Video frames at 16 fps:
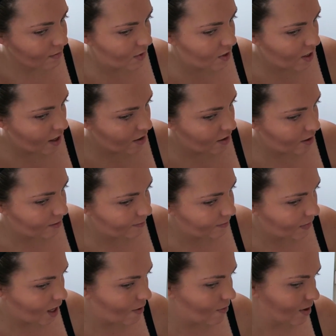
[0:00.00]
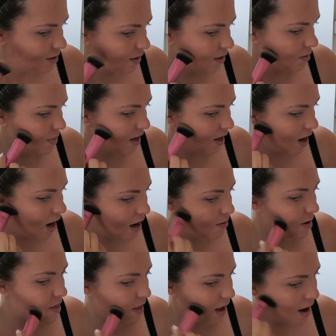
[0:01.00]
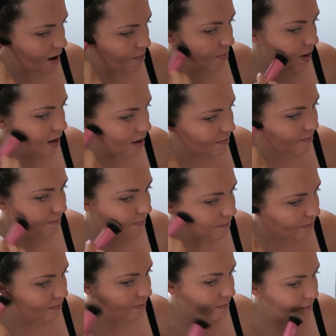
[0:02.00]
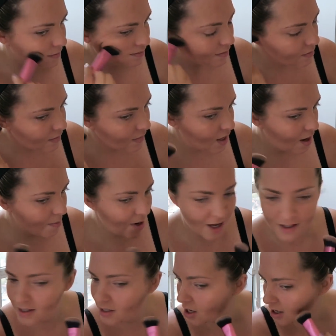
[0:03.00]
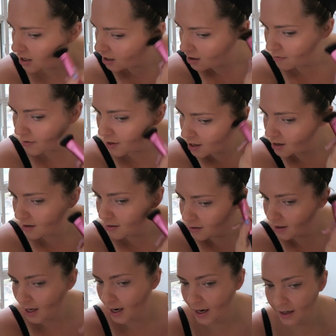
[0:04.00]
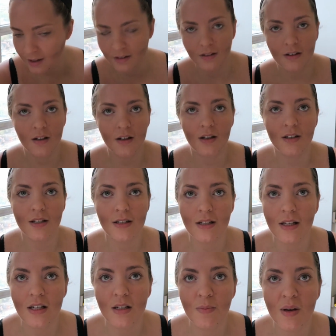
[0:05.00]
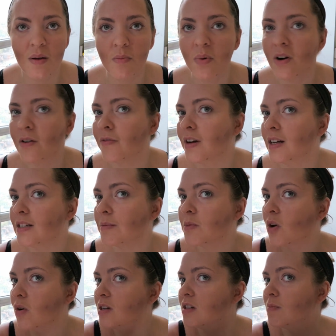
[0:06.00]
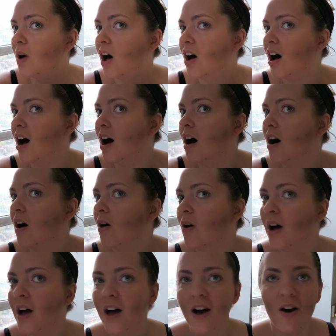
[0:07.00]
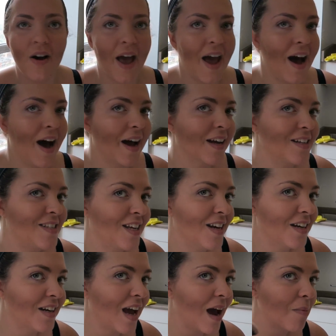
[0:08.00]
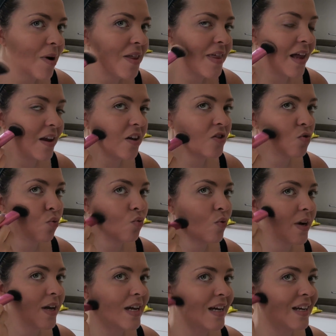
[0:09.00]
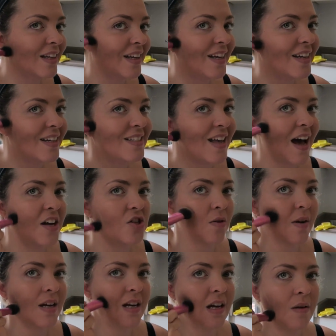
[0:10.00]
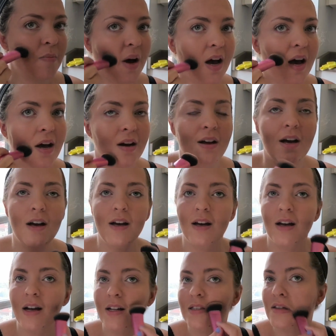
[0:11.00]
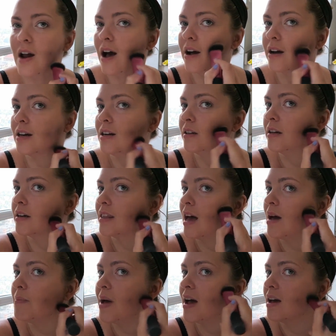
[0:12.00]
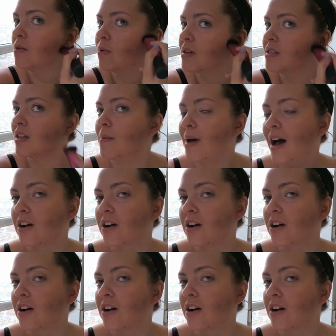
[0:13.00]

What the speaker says: subtle. I went a little bit high with that, but I'm not starting over. Like, it doesn't need to be perfect. I'm going to the mall. Uh-oh. Okay, I can see in camera that looks really exaggerated, but it's not gonna look that bad once I'm